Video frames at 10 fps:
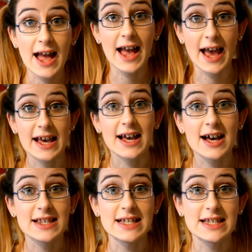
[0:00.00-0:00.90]
Hey
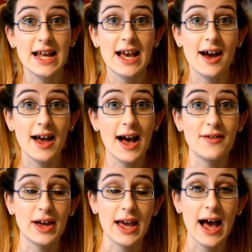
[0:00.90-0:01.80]
guys, and today I have
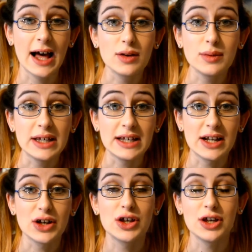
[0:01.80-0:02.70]
a Halloween
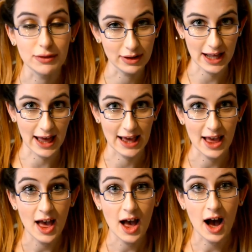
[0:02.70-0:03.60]
Q&A.
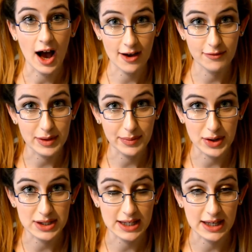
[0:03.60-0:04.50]
I have been
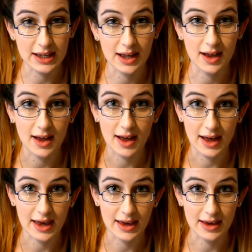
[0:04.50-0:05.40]
posting
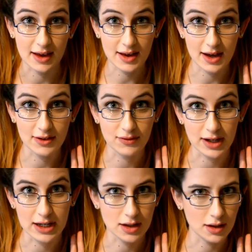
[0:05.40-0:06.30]
a kind of
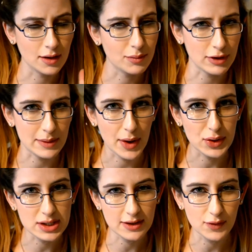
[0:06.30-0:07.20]
like
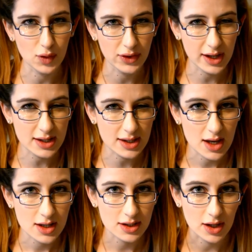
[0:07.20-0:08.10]
pre-poster for this,
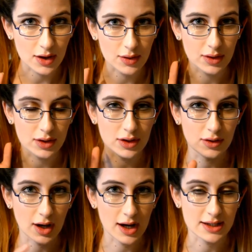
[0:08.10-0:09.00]
so you
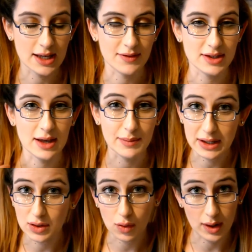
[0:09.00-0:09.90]
guys have sent me in
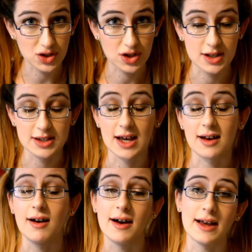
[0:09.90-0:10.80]
your questions and
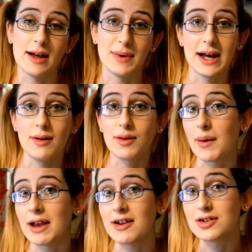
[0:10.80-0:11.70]
I am now
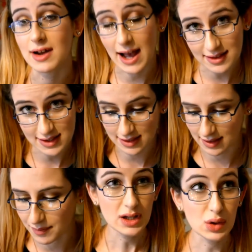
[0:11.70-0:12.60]
going to answer
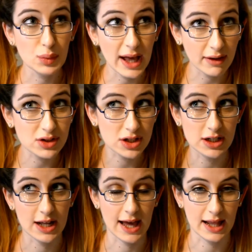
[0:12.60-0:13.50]
them. We haven't done
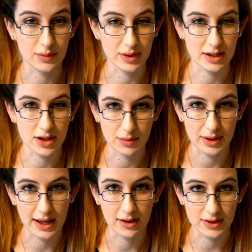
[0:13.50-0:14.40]
a Halloween Q&A
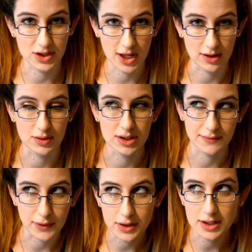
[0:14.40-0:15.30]
on this channel as
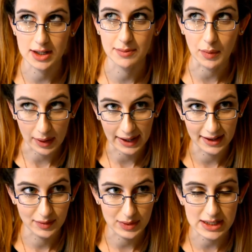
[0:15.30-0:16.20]
far as I'm aware.
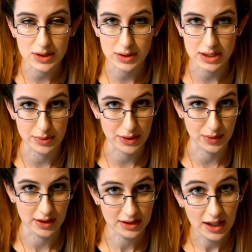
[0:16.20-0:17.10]
We did a Christmas
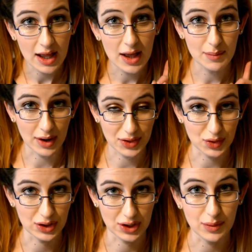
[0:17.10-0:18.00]
one, but I
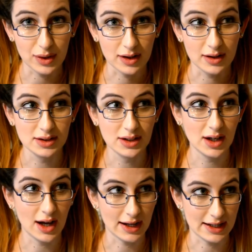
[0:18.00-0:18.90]
thought, you know what?
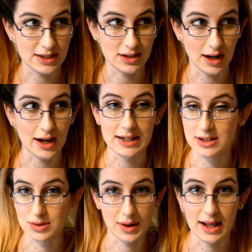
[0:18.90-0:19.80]
I need to I need to
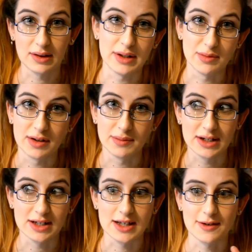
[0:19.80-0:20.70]
do a Halloween one
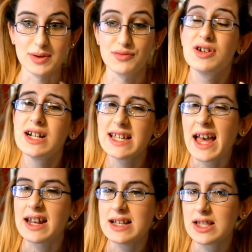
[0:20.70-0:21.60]
because I've been really
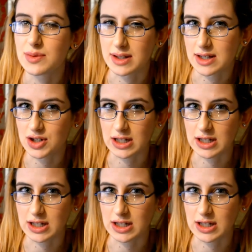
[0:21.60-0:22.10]
getting into it this year.